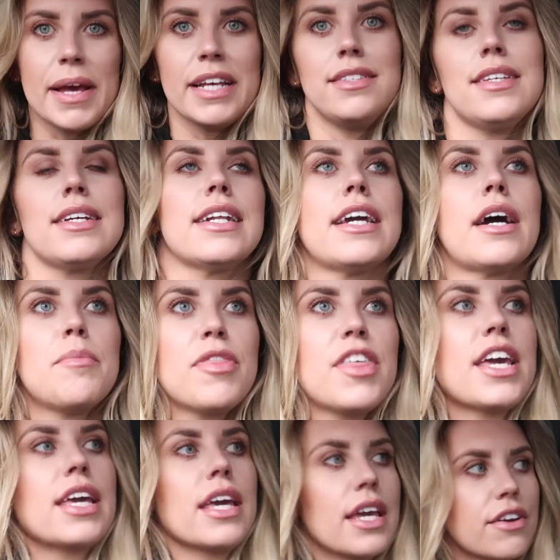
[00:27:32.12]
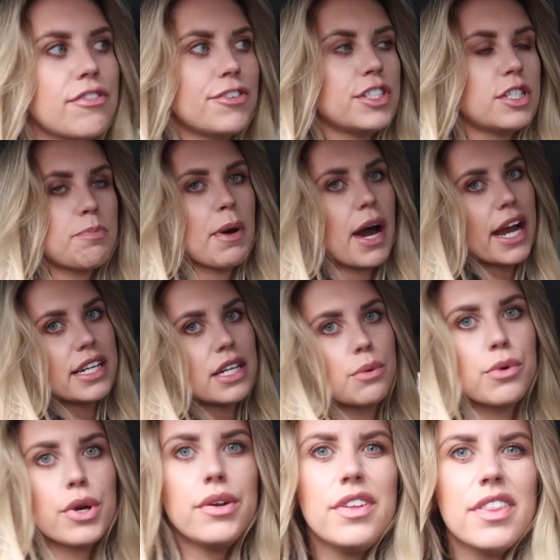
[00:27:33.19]
basically I'm thinking for Dubai. Now
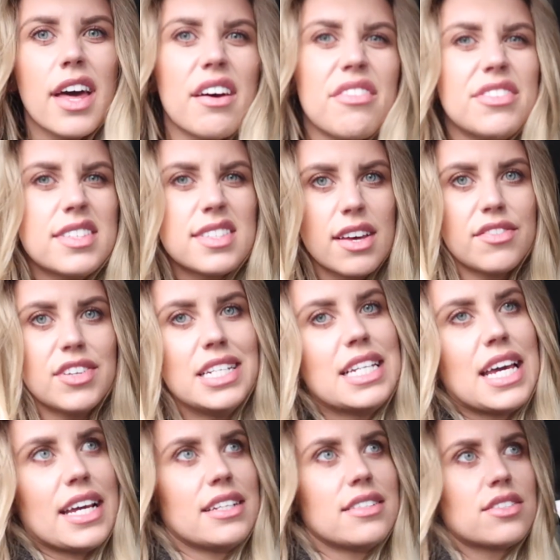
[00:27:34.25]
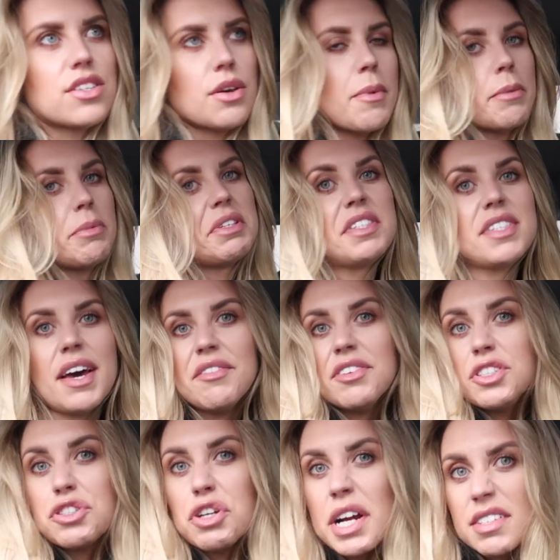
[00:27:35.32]
we're only there for seven days, so maybe
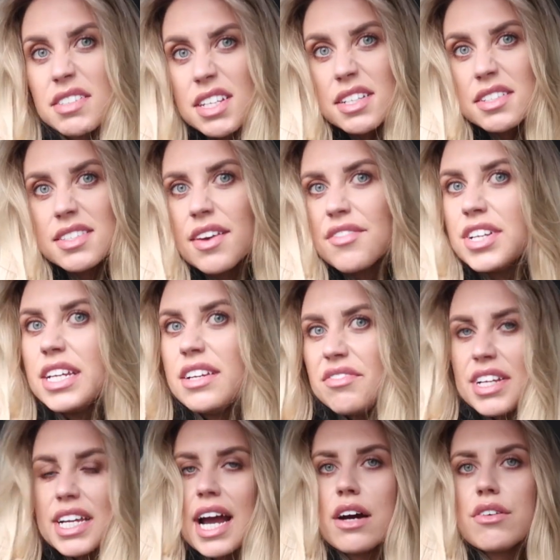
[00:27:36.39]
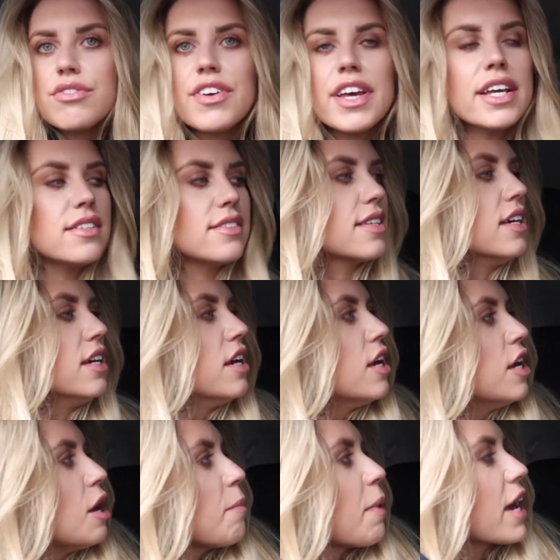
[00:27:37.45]
seven dresses, seven evening outfits.
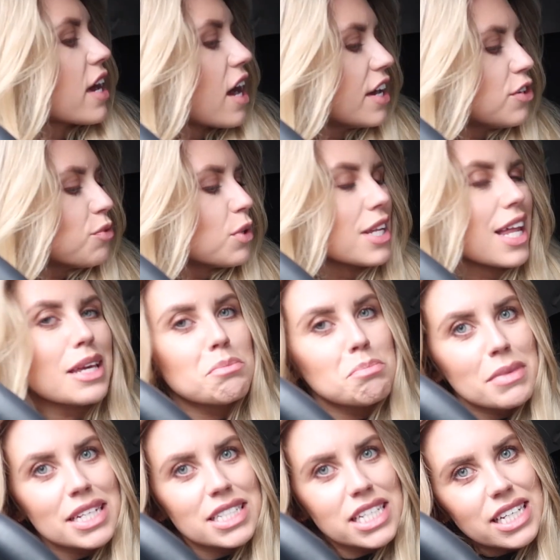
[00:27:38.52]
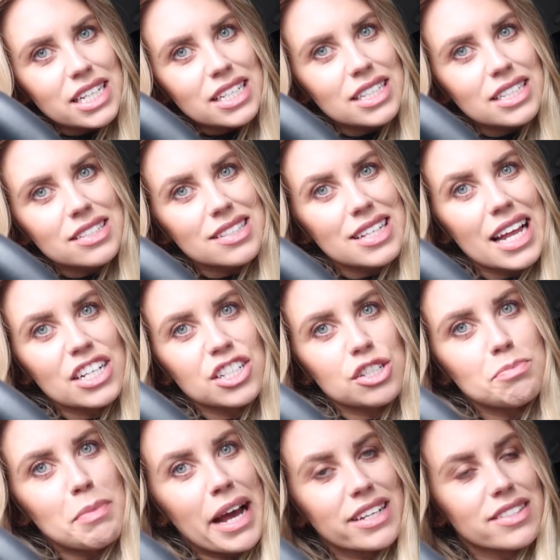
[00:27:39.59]
But I kind of want like midi
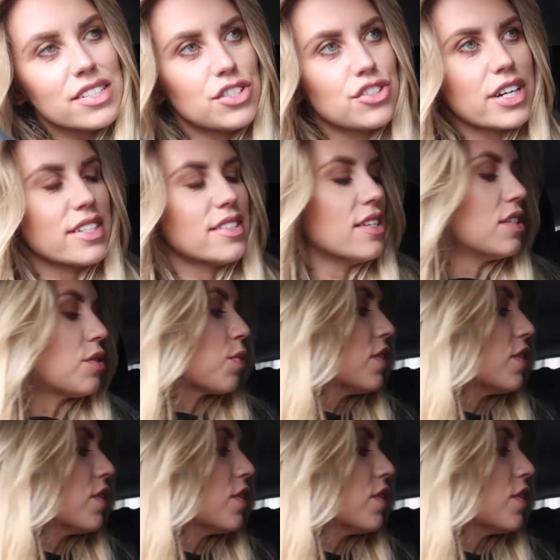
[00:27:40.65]
slash maxi dresses,